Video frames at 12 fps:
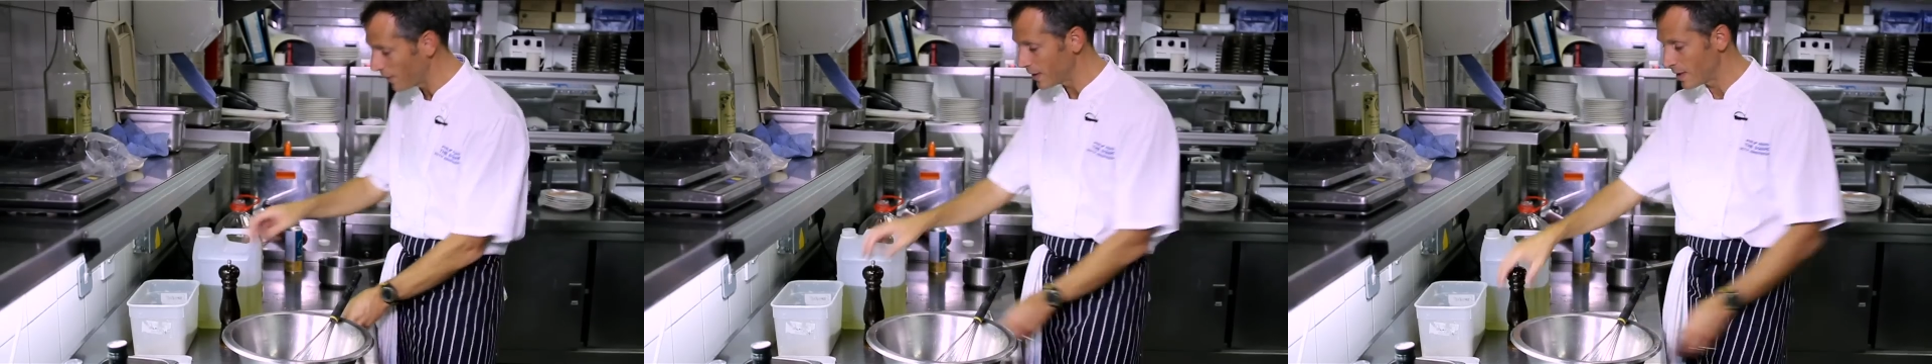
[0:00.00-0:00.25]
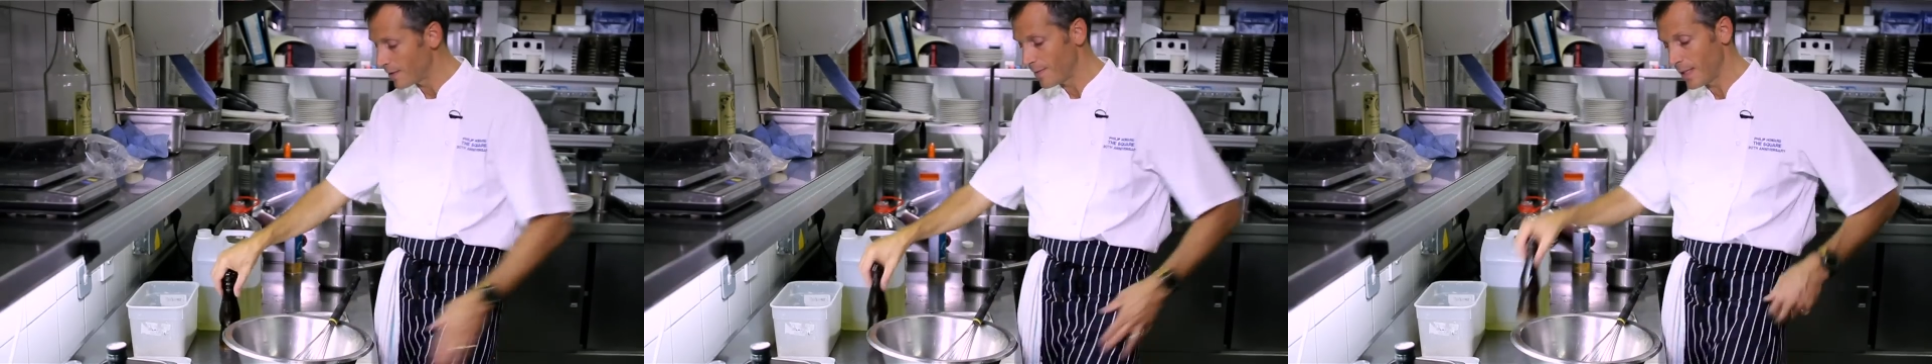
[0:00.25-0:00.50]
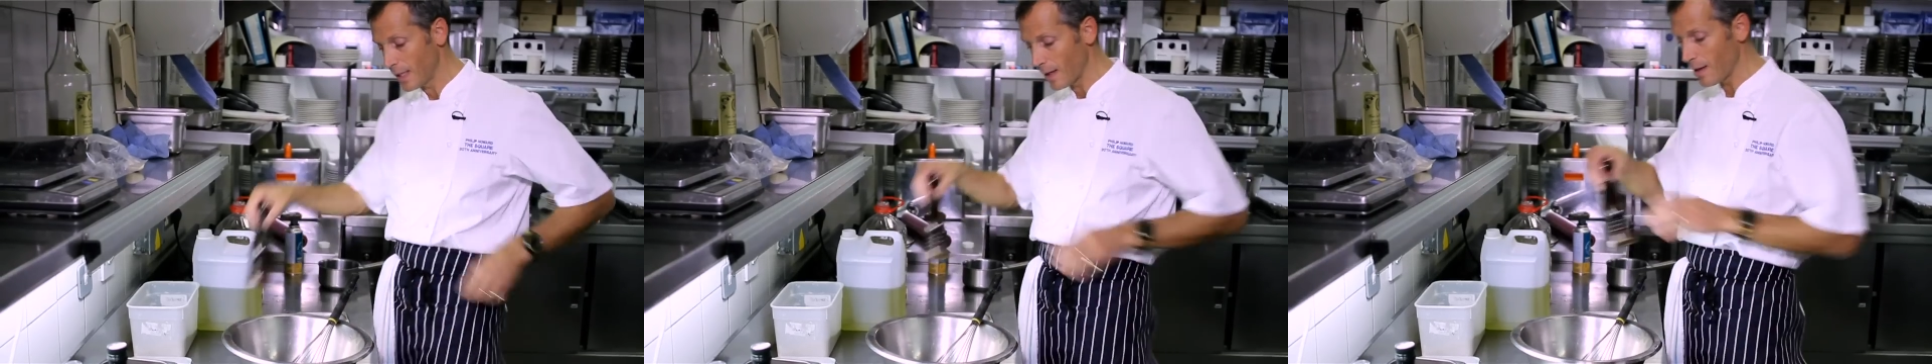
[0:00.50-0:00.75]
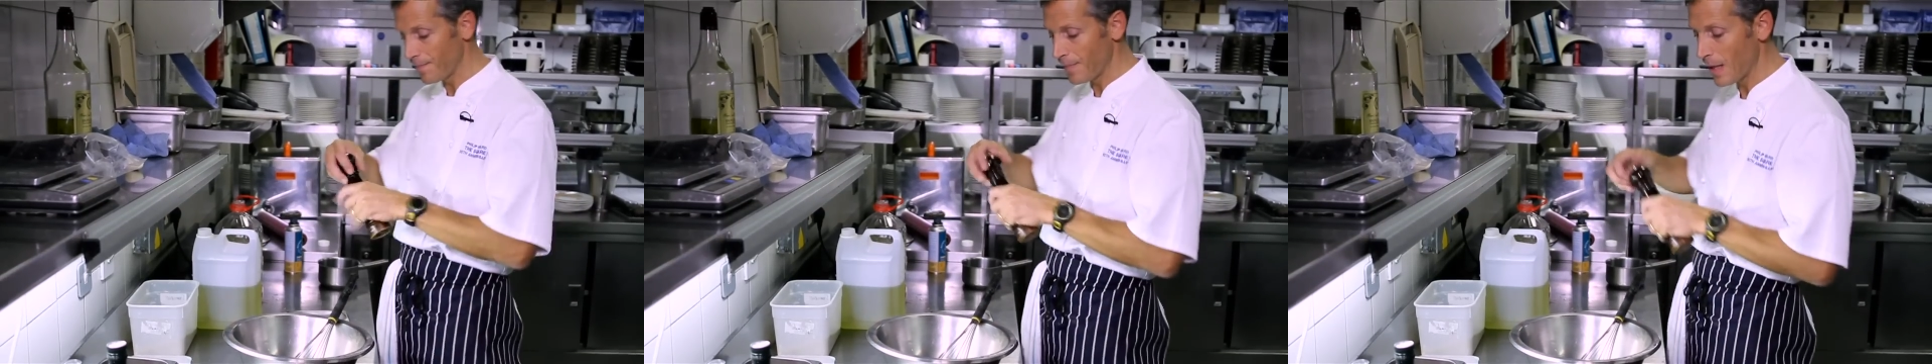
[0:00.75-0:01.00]
into the vinegar,
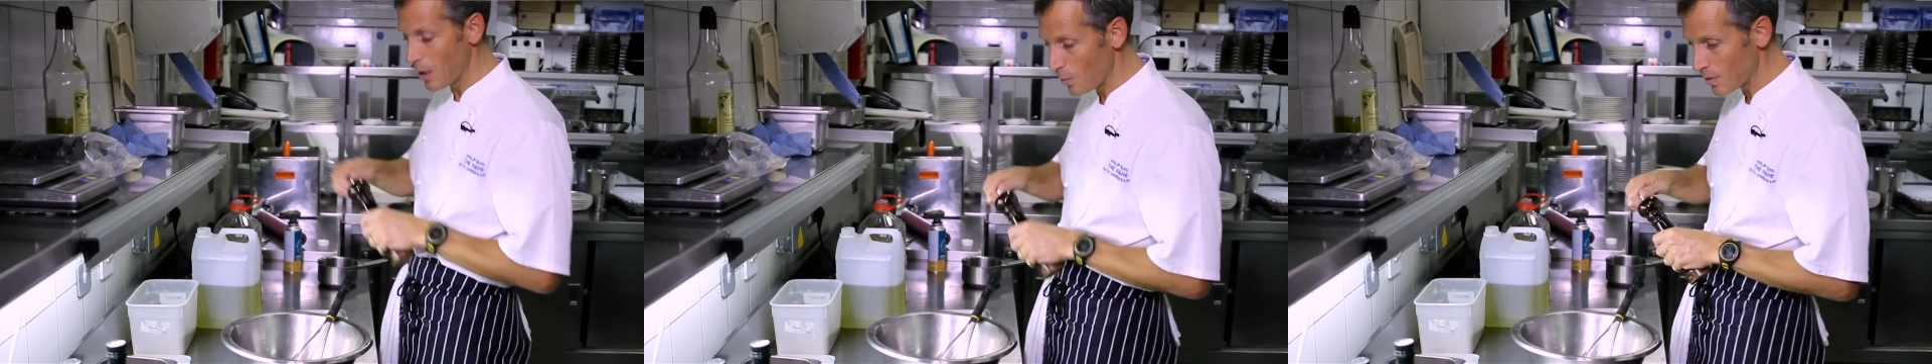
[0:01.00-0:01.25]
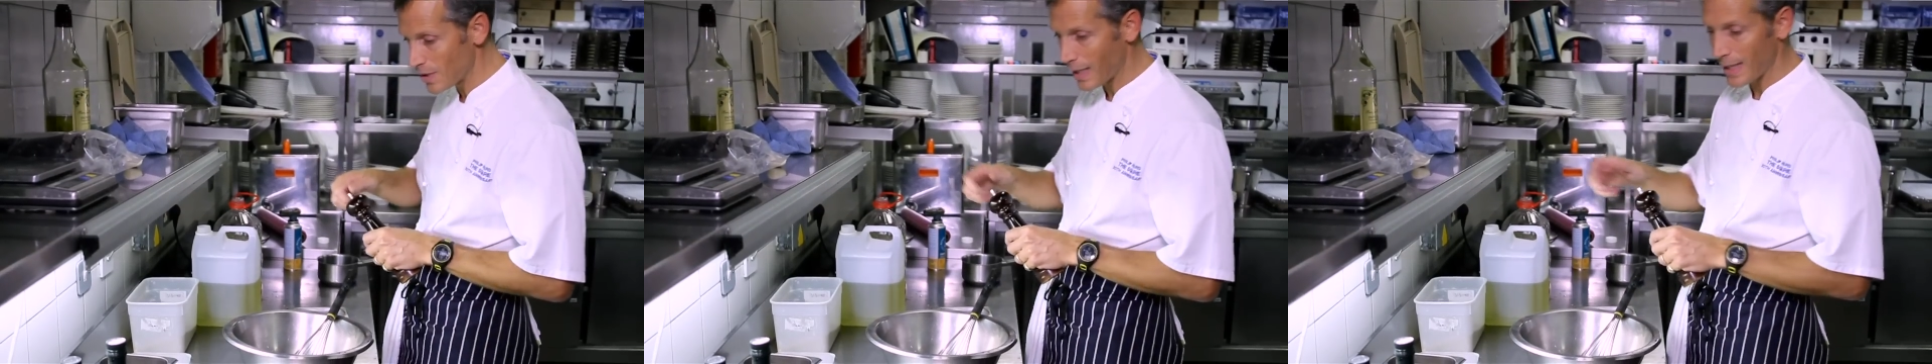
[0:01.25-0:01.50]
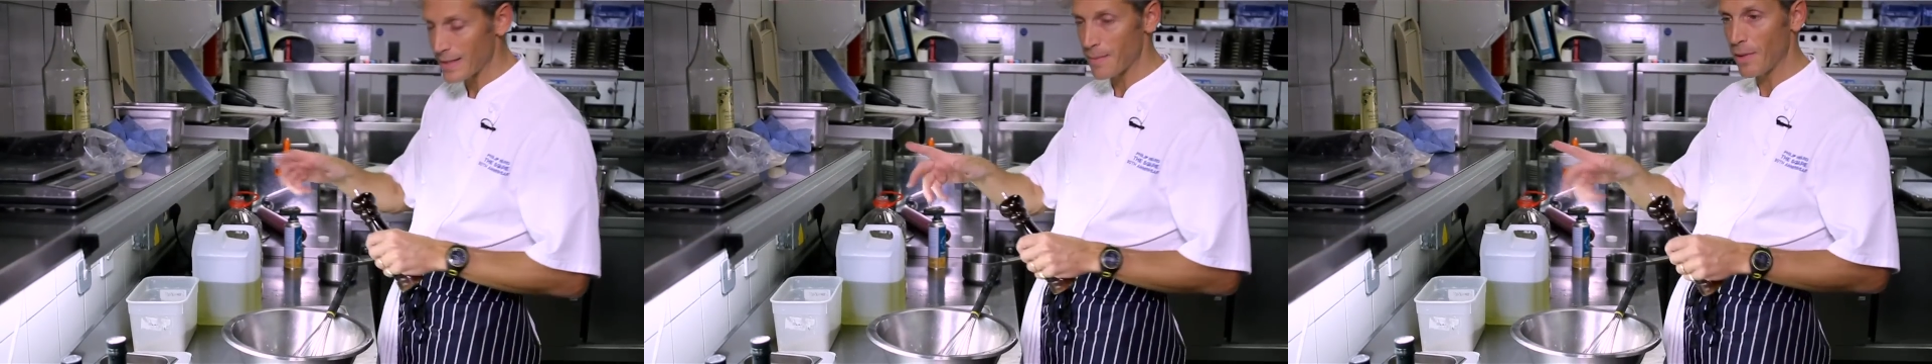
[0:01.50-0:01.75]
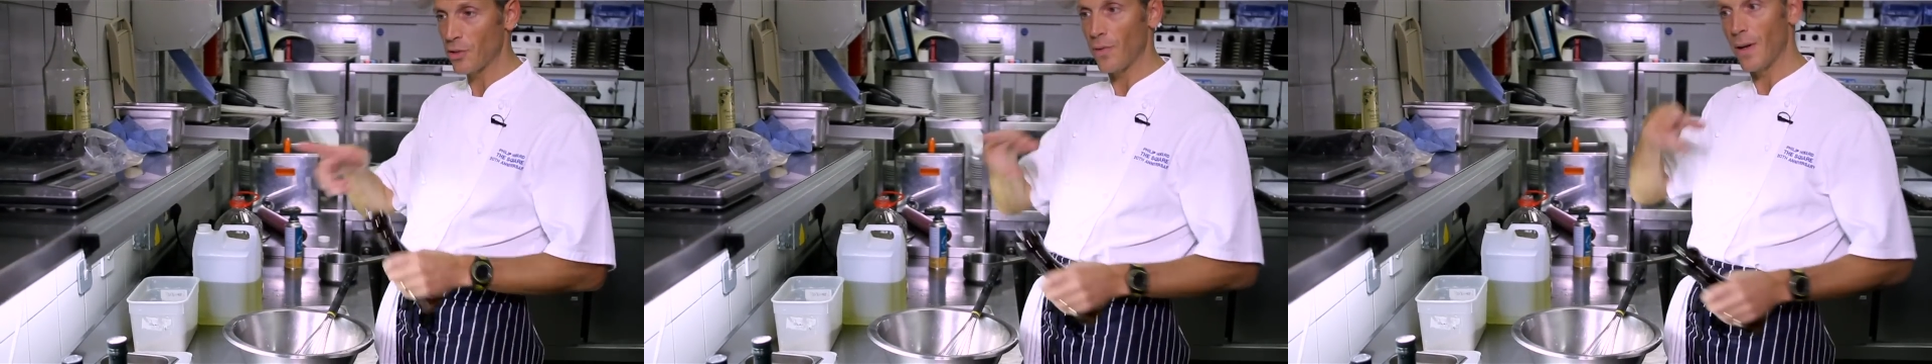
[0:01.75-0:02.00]
which then gets
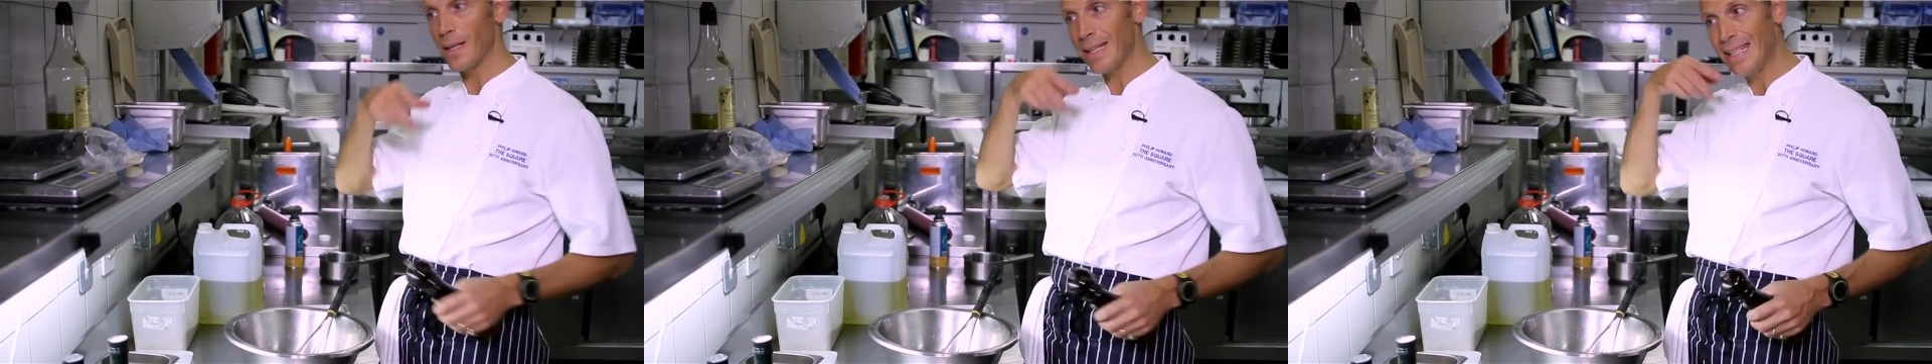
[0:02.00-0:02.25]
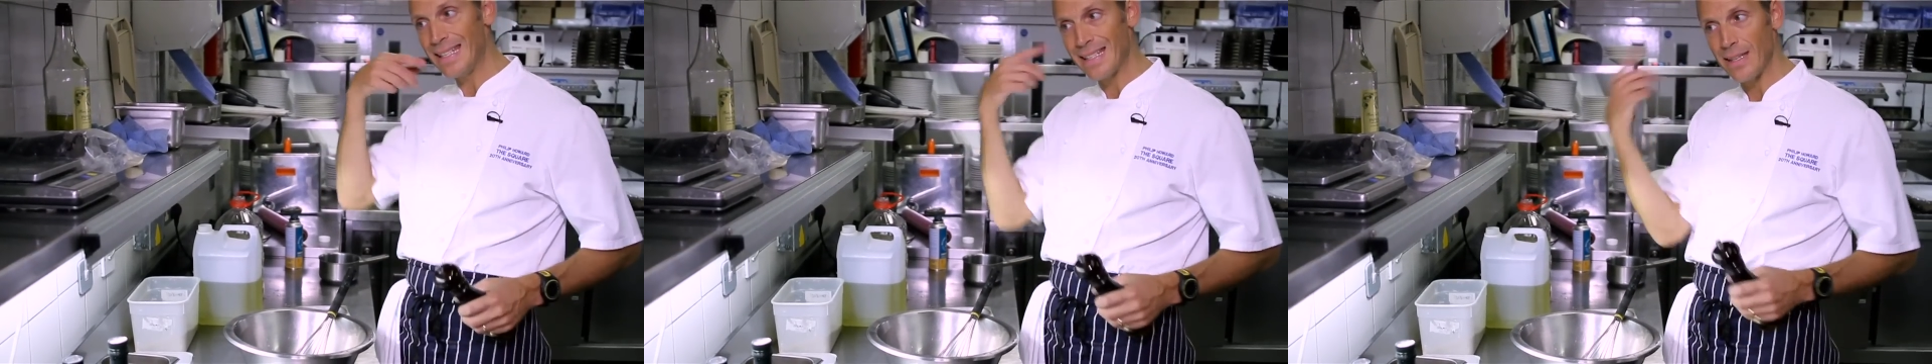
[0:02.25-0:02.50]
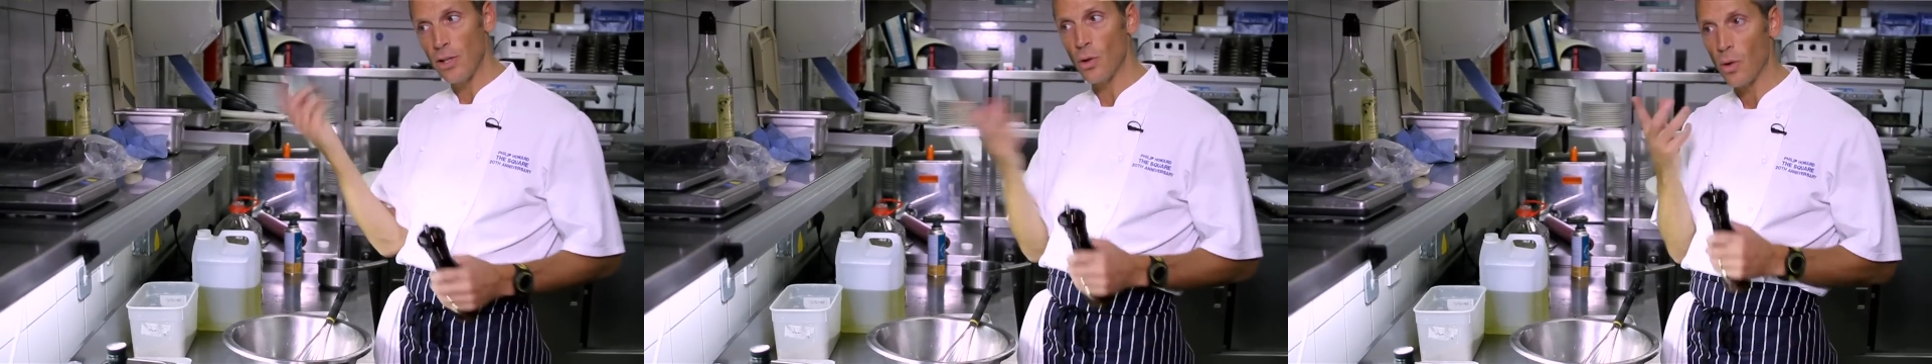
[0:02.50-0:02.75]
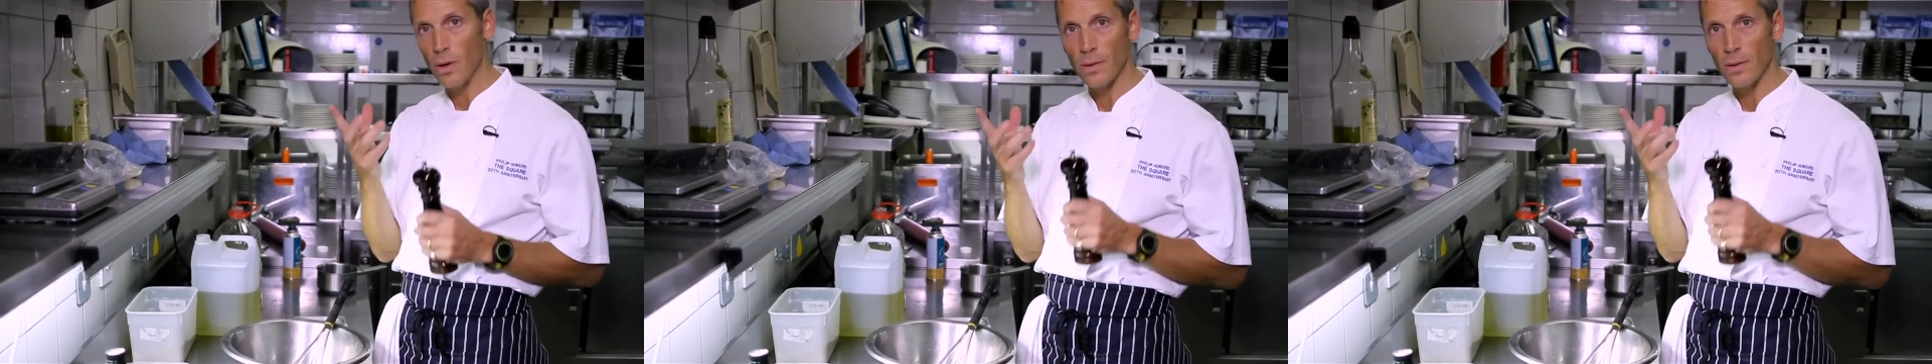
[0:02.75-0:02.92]
emulsified into the oil.